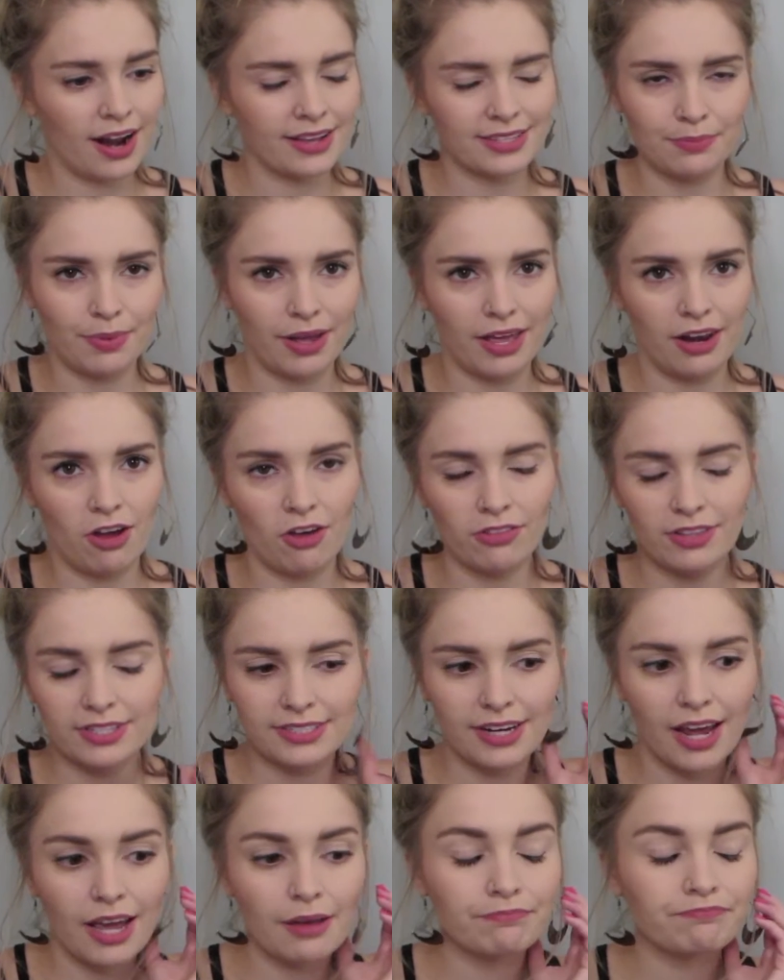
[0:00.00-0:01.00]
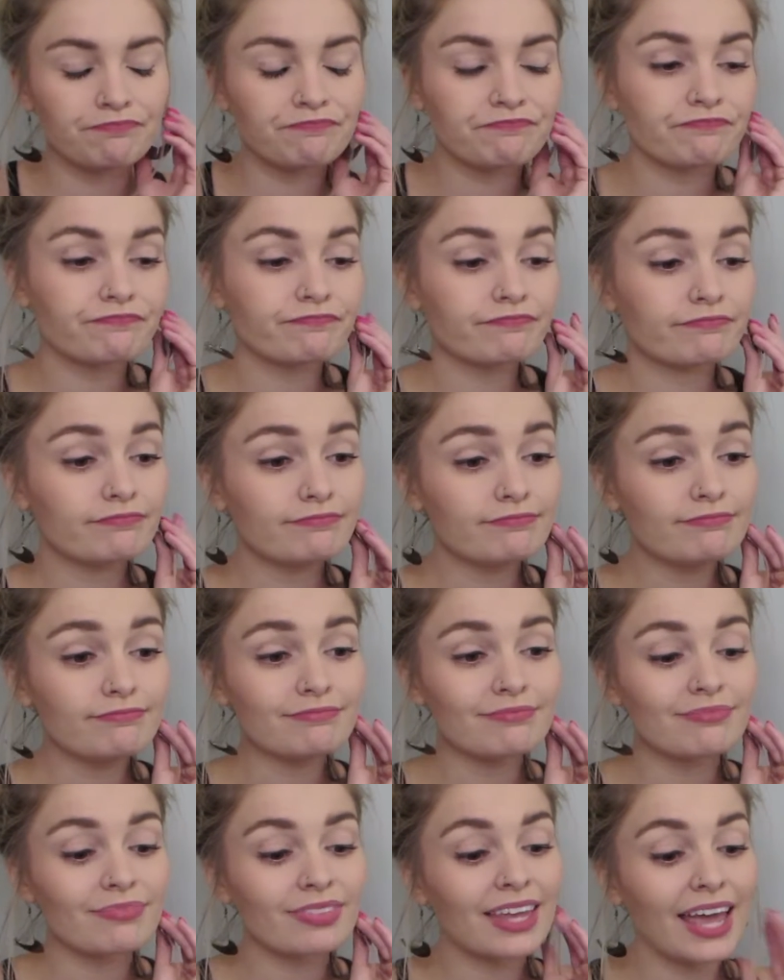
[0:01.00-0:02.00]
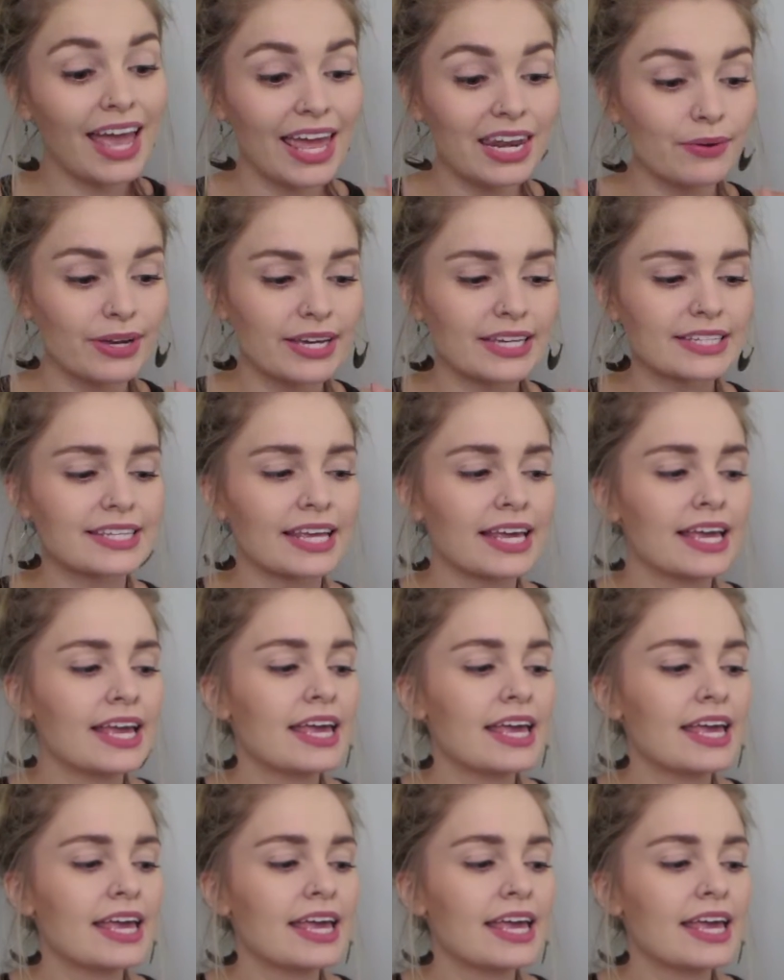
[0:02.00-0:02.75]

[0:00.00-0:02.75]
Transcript: has it been all this time? Anyways,